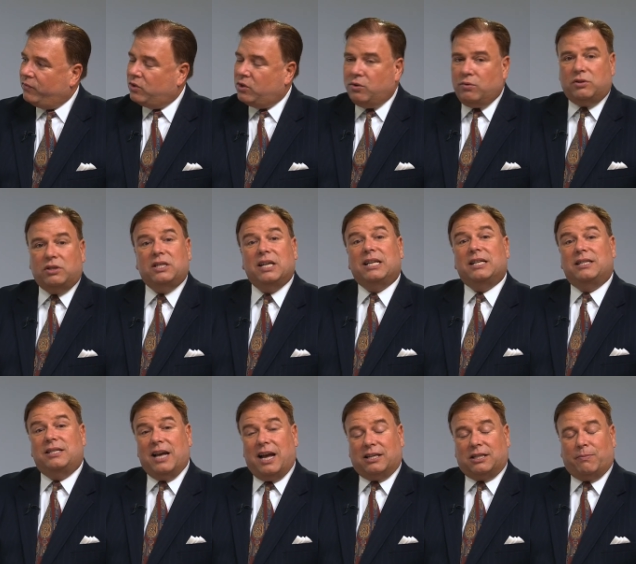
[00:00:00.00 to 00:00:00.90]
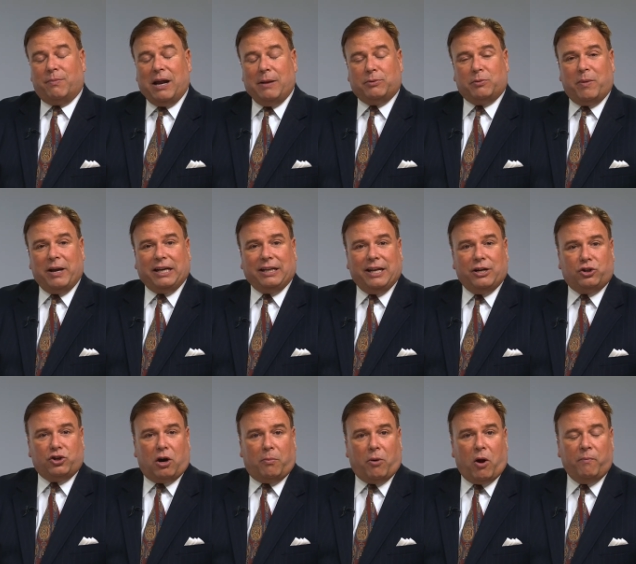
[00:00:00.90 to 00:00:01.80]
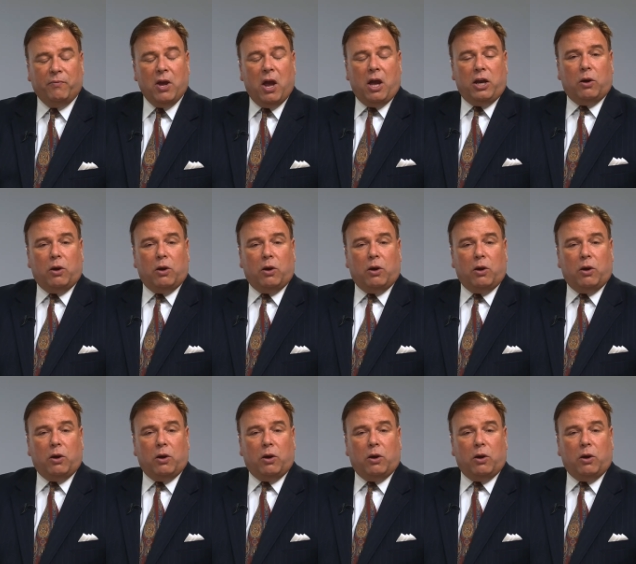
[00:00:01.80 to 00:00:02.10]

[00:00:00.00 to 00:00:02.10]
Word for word: to success? My name is Michael A. Charbon.